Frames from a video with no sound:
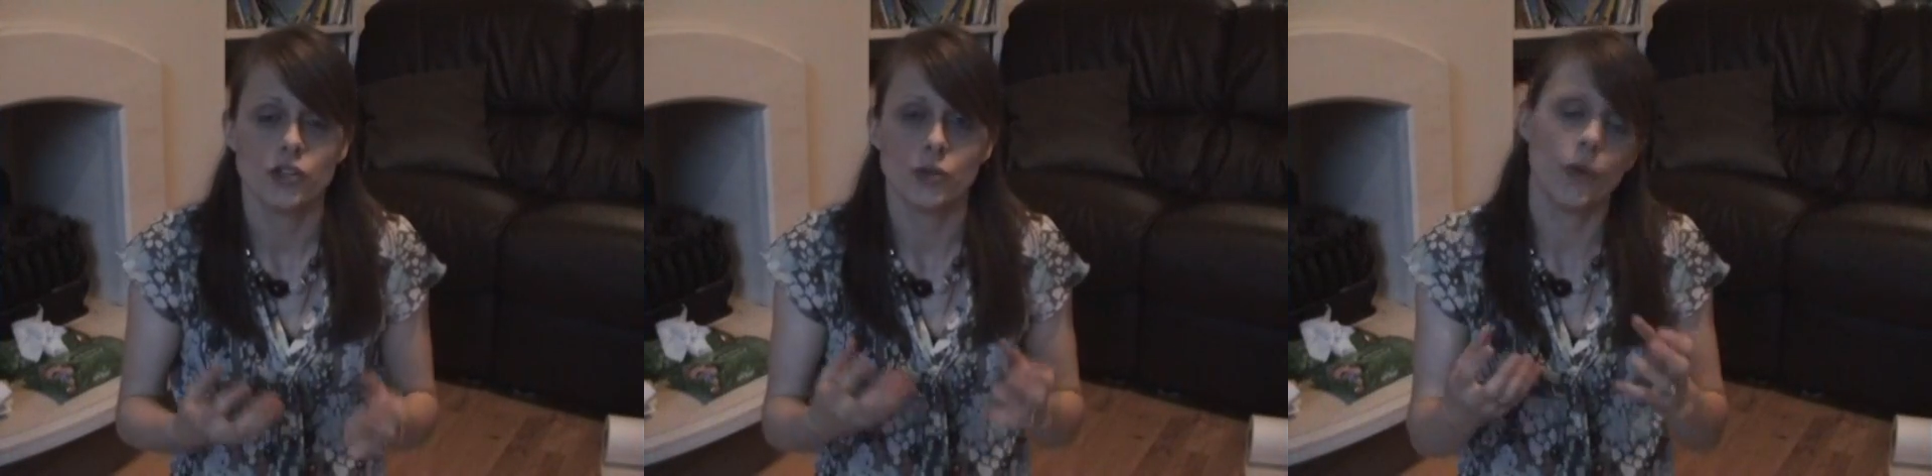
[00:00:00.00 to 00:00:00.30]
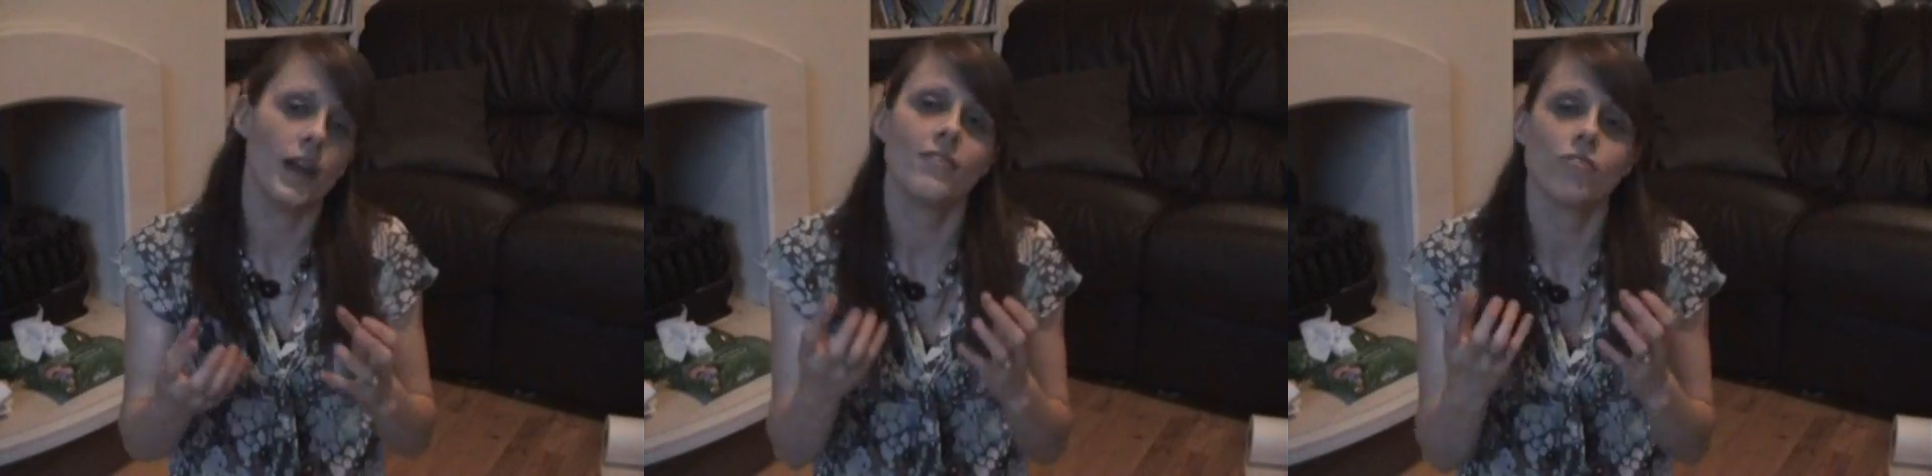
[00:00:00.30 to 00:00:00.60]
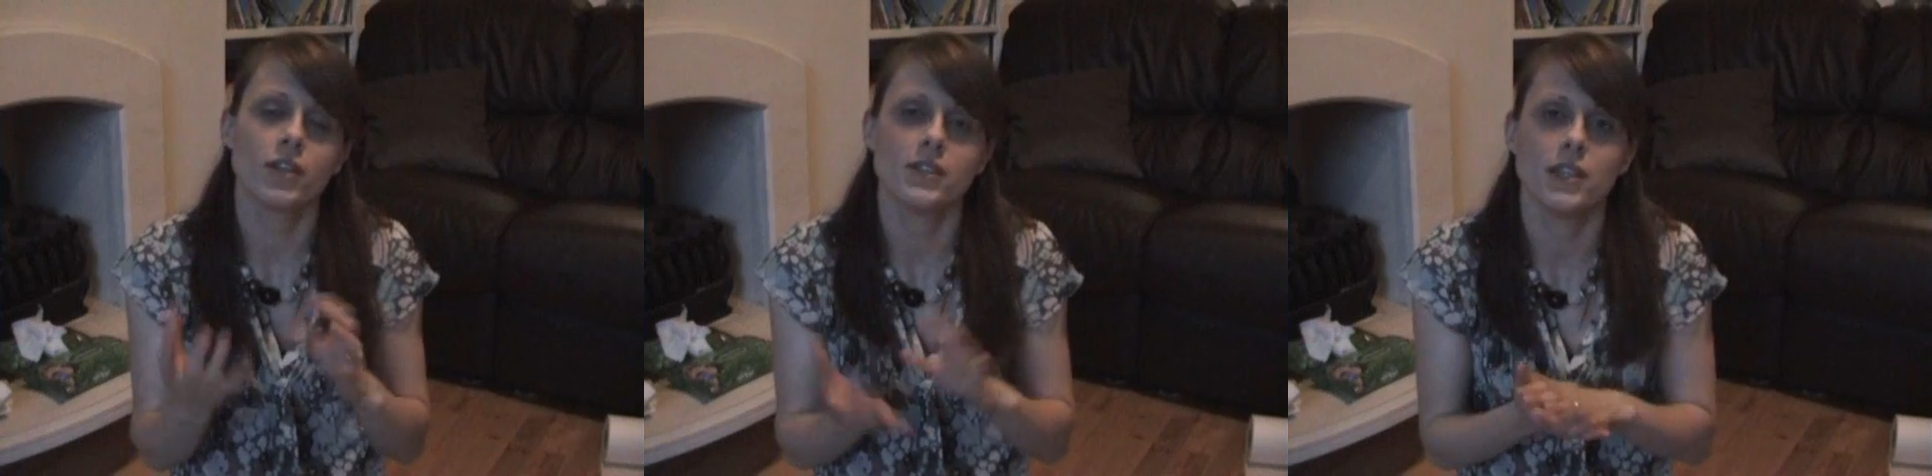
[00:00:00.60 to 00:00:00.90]
So
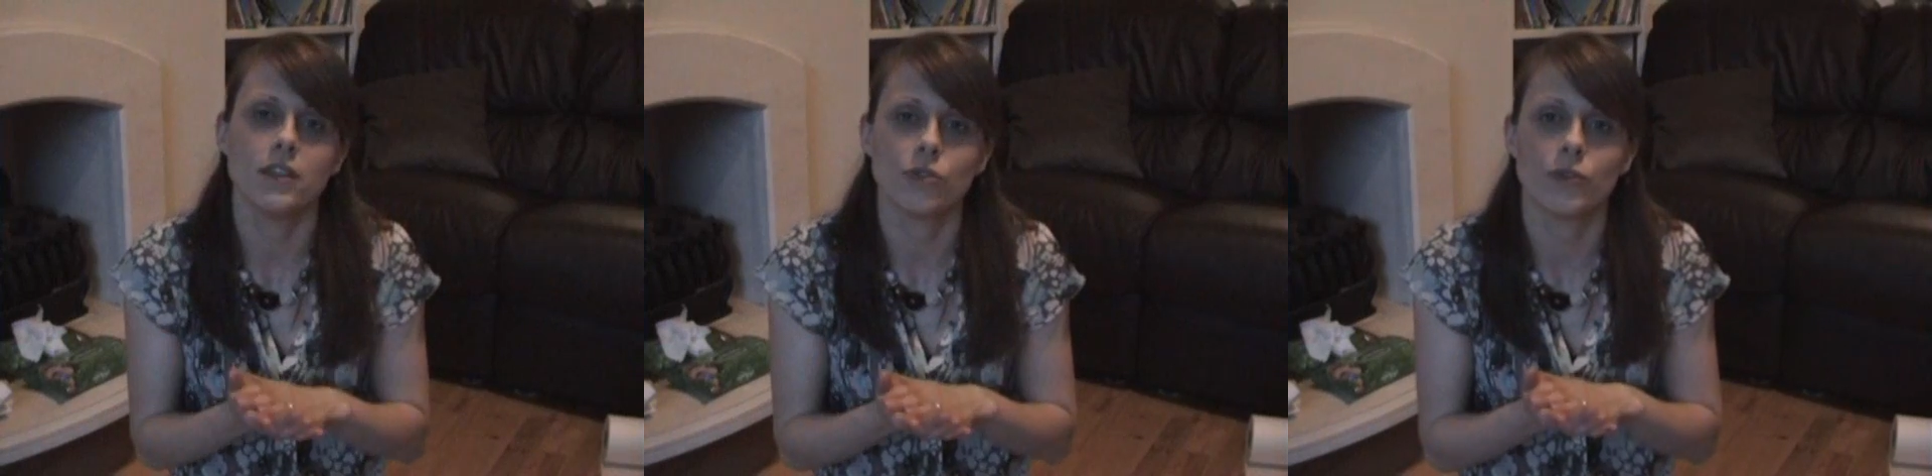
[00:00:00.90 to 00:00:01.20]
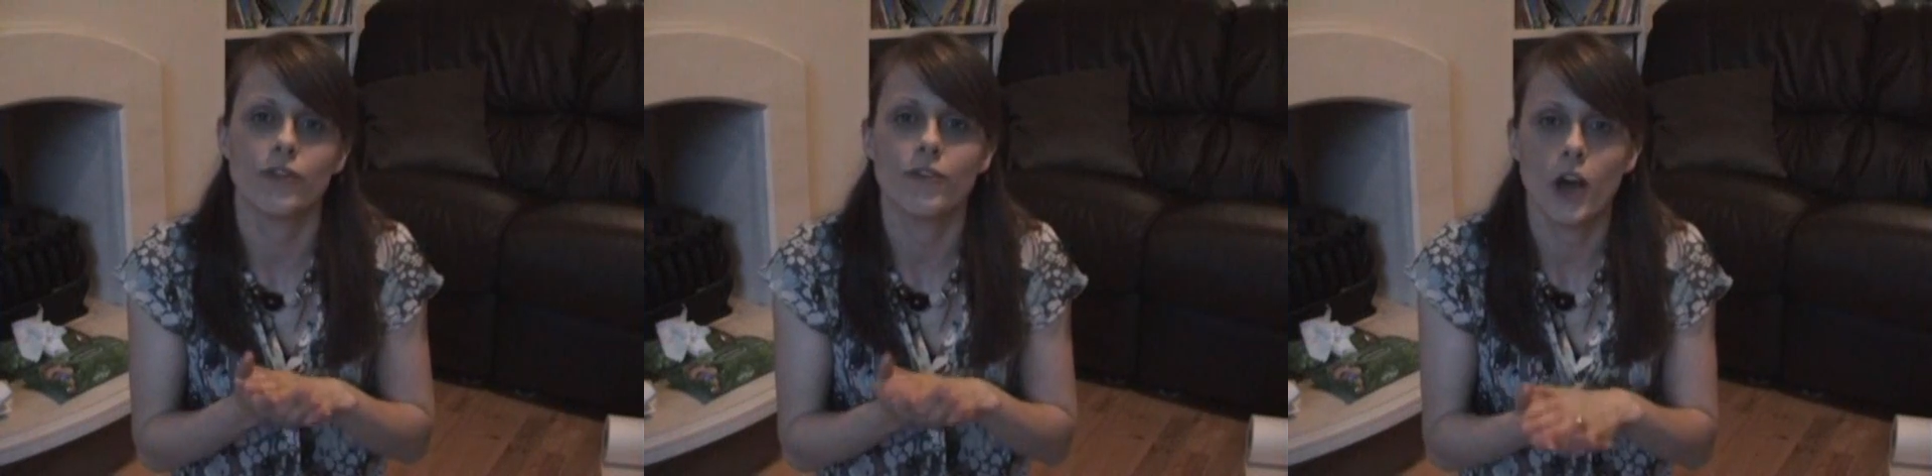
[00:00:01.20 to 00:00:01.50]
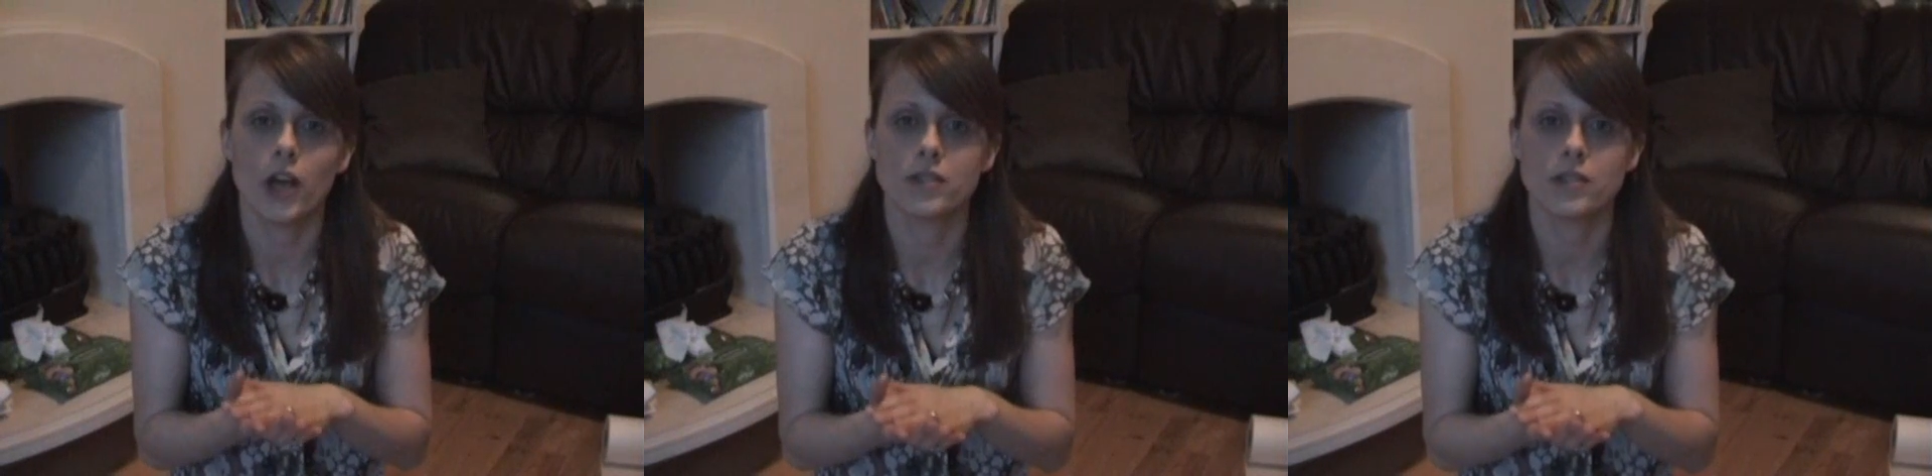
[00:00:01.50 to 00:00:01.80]
whenever I see the
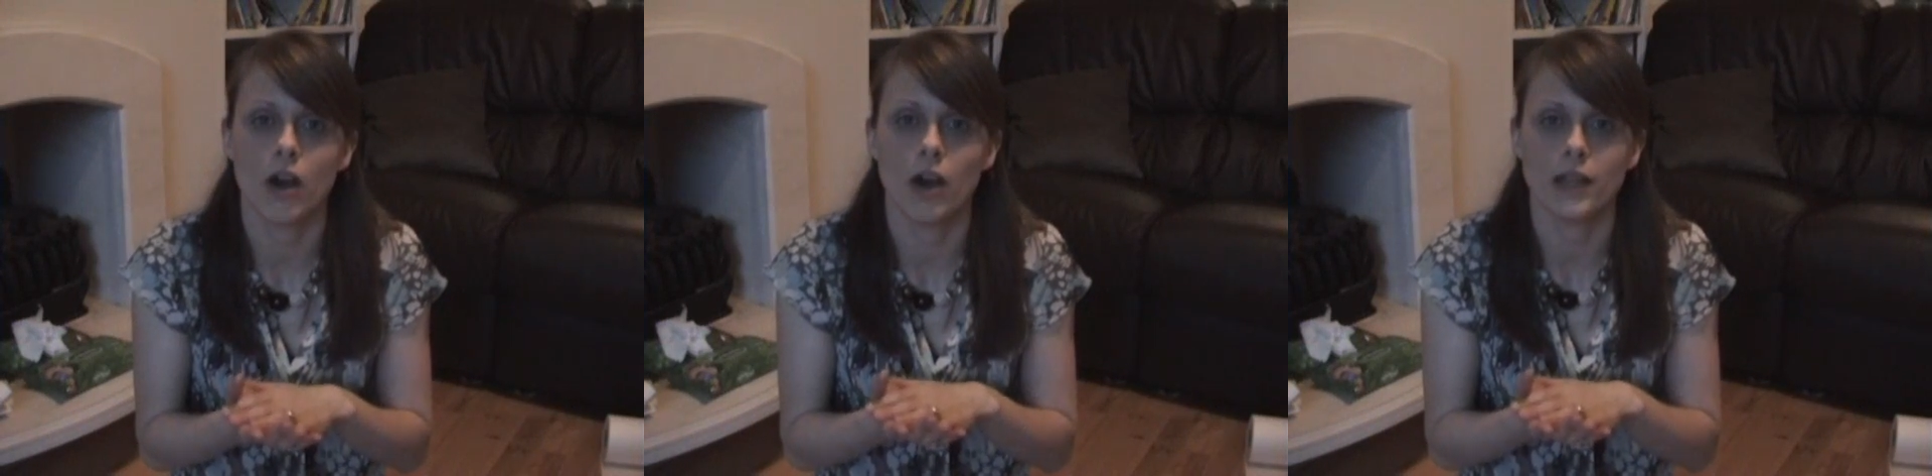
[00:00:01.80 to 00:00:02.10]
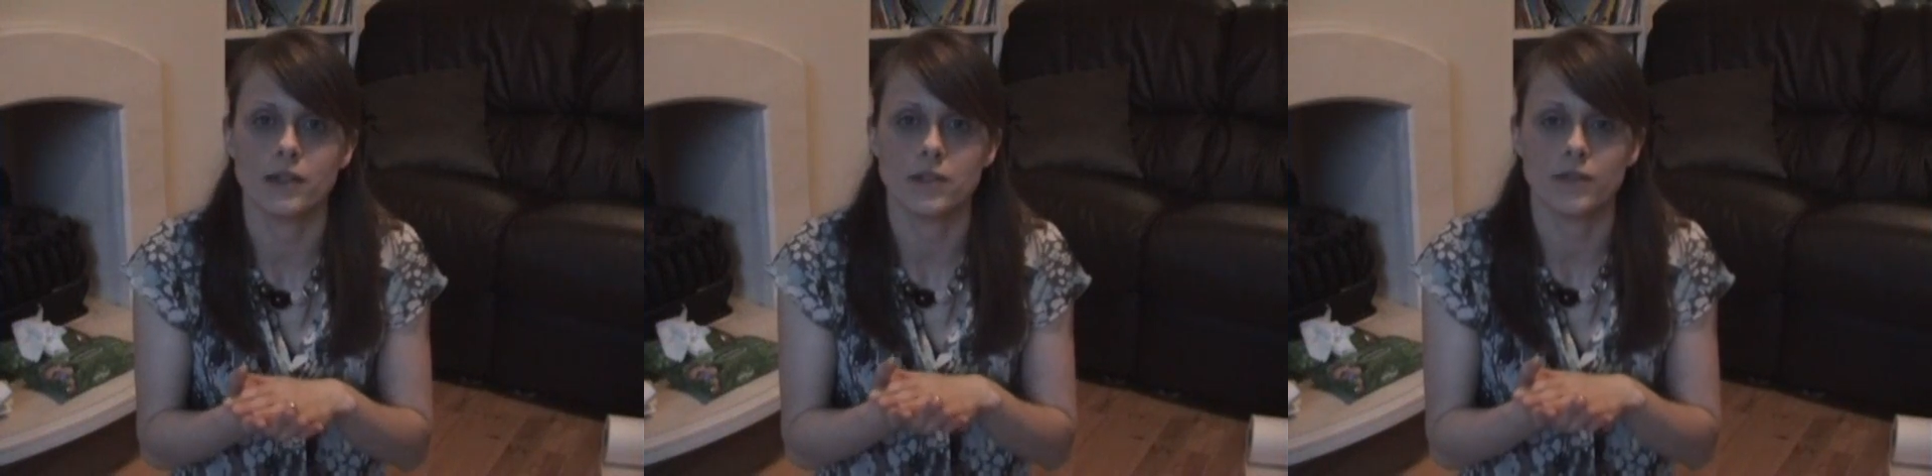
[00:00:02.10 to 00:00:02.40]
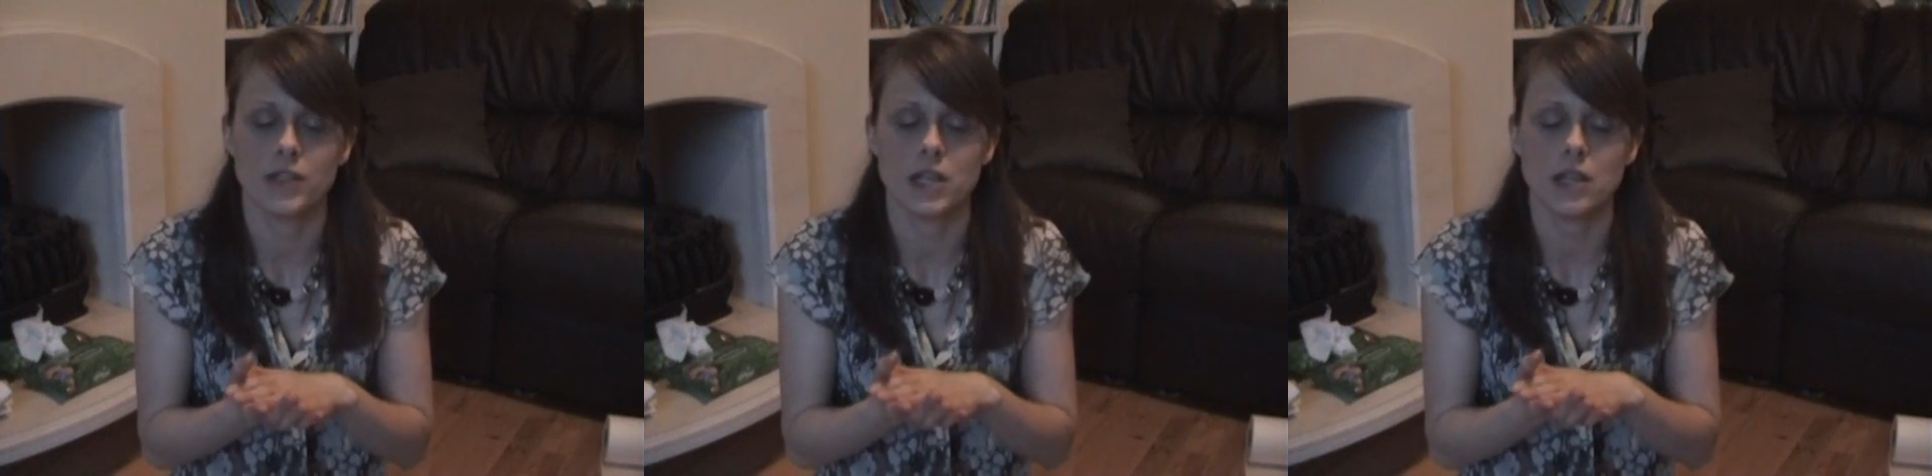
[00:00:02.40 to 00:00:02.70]
first signs
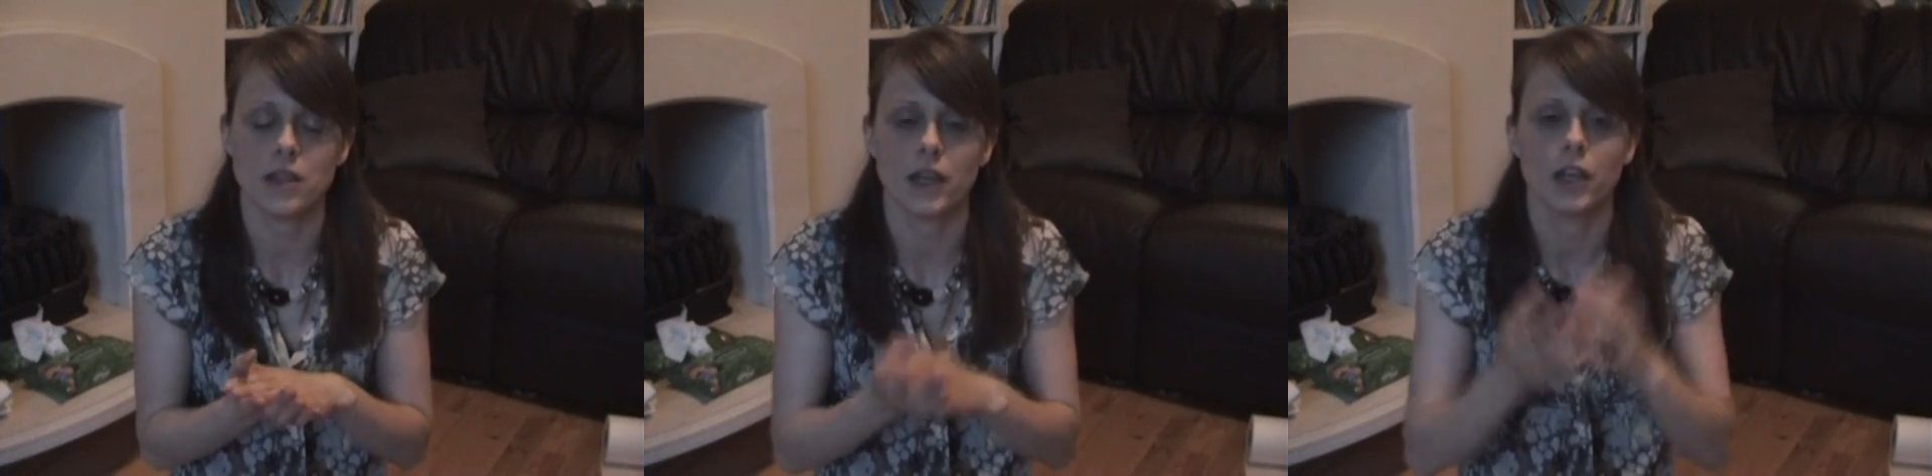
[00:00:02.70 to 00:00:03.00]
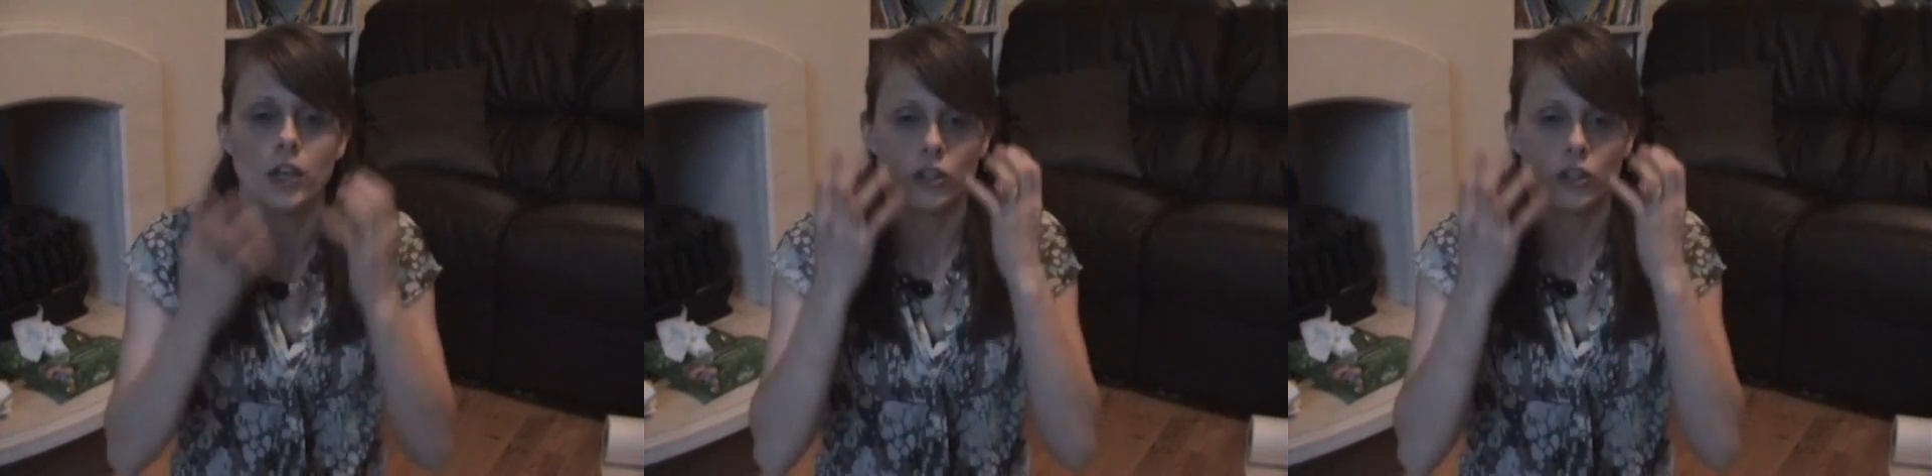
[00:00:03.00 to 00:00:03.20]
of teething,